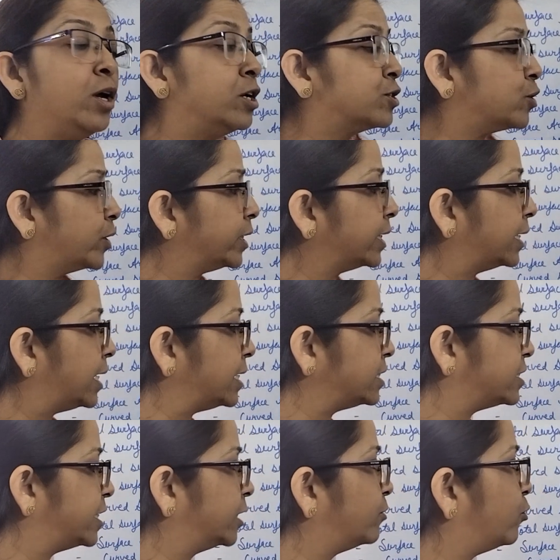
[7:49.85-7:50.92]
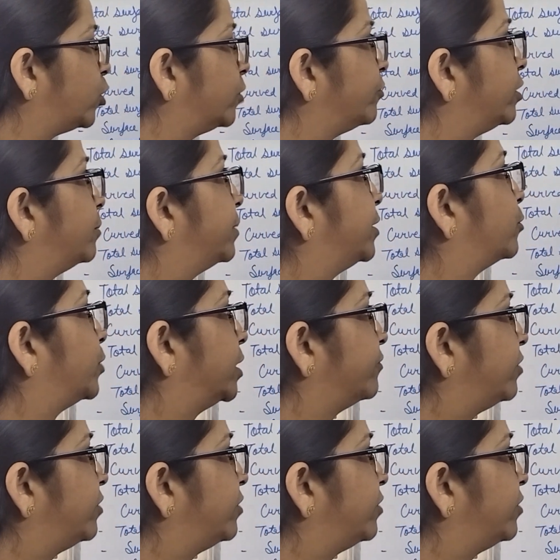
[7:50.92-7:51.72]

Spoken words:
So in class 10th, what we will be doing,